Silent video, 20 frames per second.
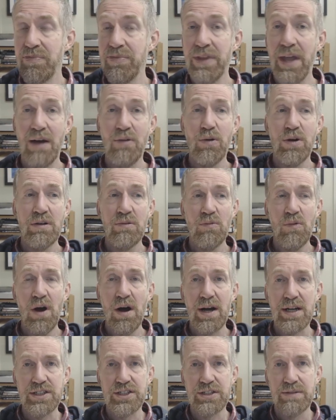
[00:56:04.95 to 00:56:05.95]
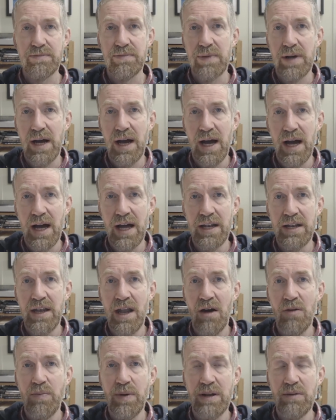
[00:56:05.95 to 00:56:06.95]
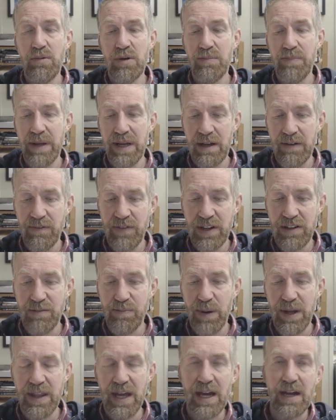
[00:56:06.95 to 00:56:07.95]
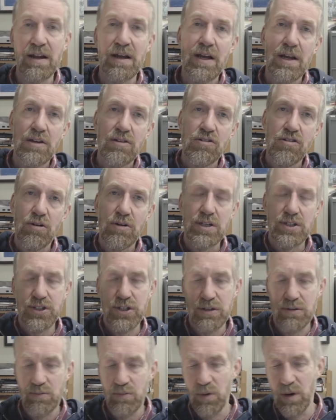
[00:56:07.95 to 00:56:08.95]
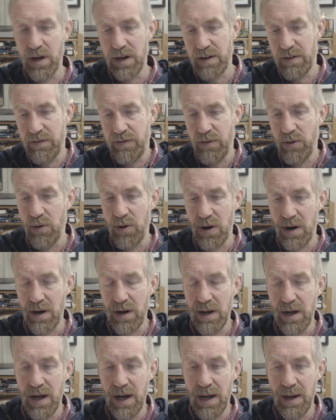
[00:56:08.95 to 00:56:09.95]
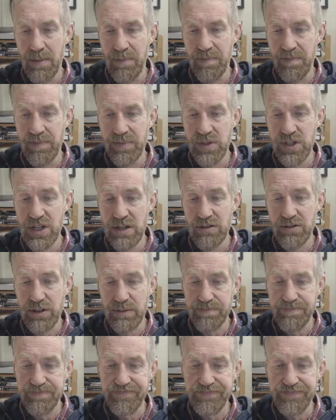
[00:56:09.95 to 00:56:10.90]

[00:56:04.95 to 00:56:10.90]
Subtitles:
That wouldn't wash. Nobody would be convinced by that, so it shouldn't work for children.